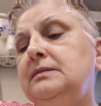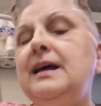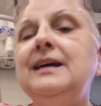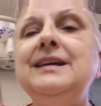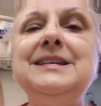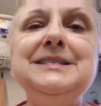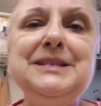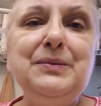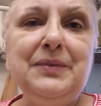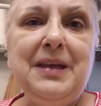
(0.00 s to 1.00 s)
now I can't see
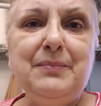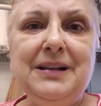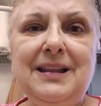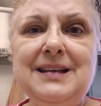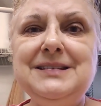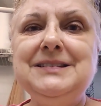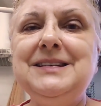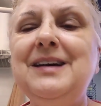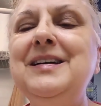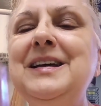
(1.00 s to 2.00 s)
it without my glasses
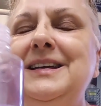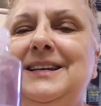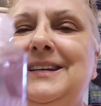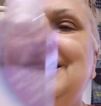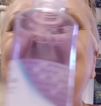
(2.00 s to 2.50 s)
on. Mm-hmm.